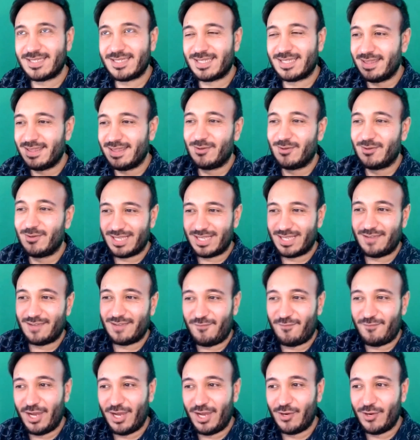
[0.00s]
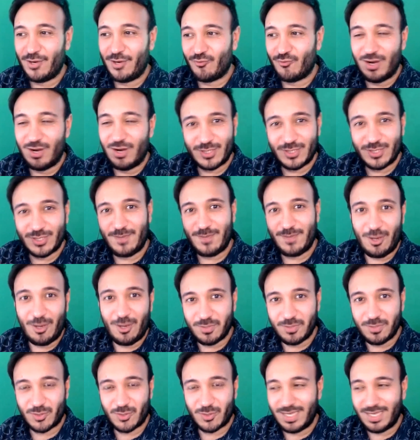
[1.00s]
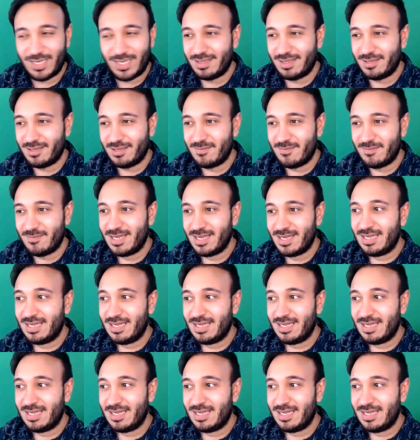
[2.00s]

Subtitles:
and then there was like a final roast battle between them.